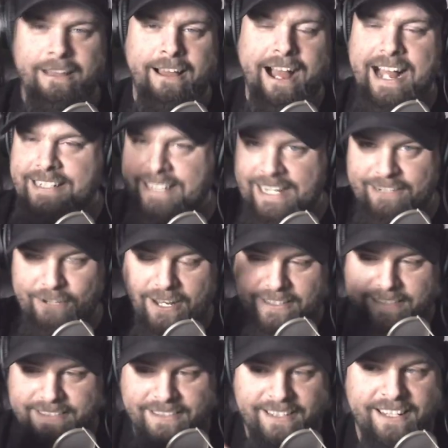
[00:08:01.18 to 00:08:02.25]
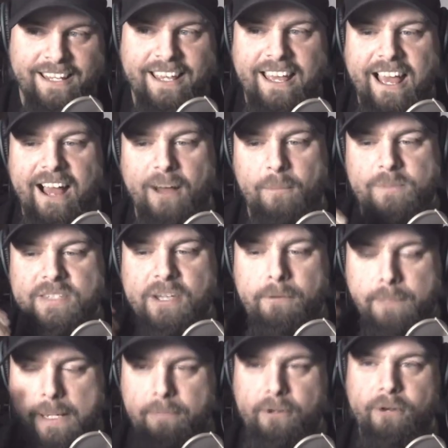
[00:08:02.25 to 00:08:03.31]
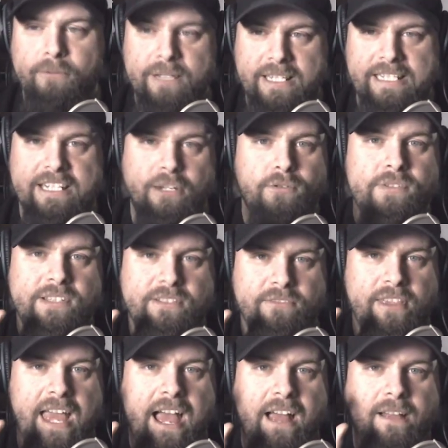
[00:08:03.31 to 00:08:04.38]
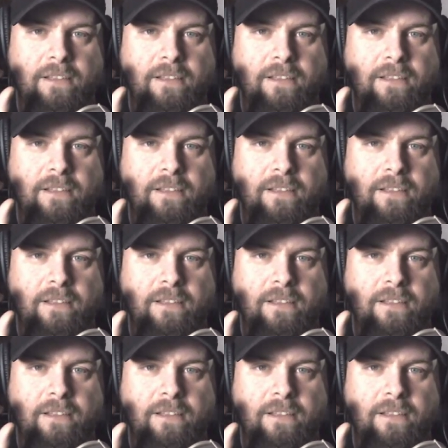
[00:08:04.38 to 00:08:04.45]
I digress. So people are really used to that.